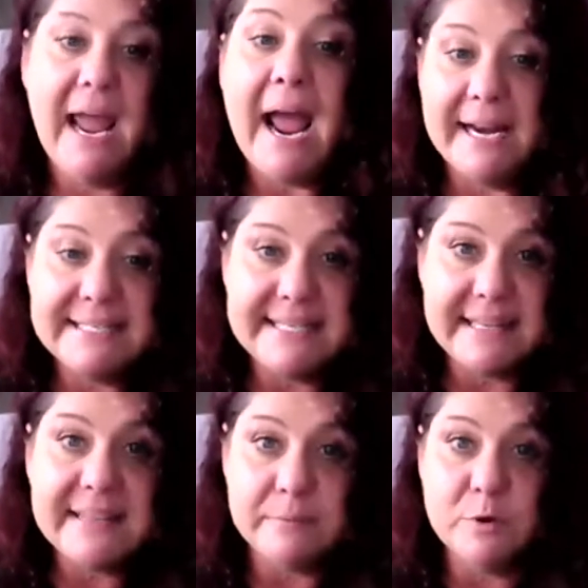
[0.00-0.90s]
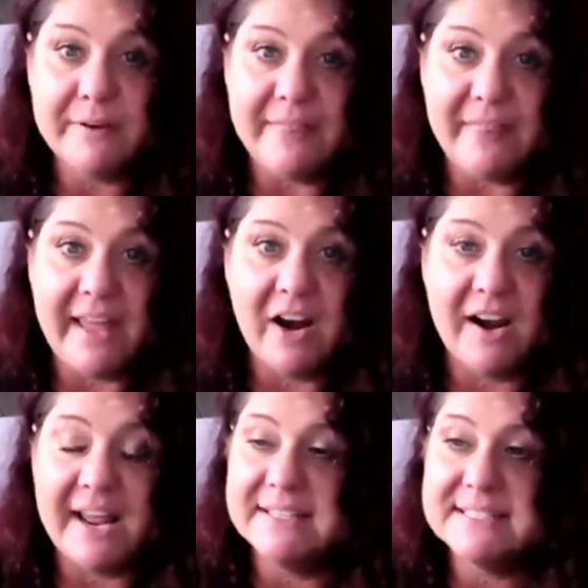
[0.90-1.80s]
and I see them moving
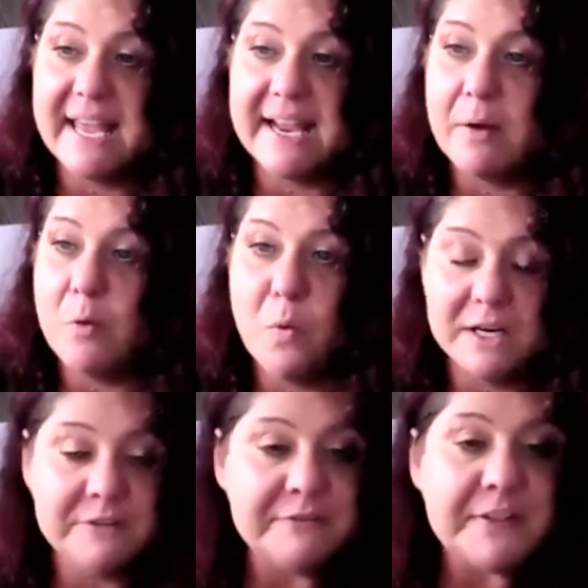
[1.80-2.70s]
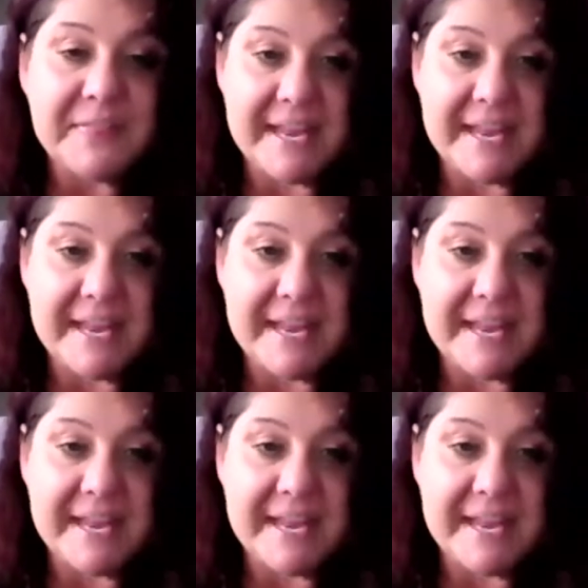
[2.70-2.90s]
there, and it's like wonderful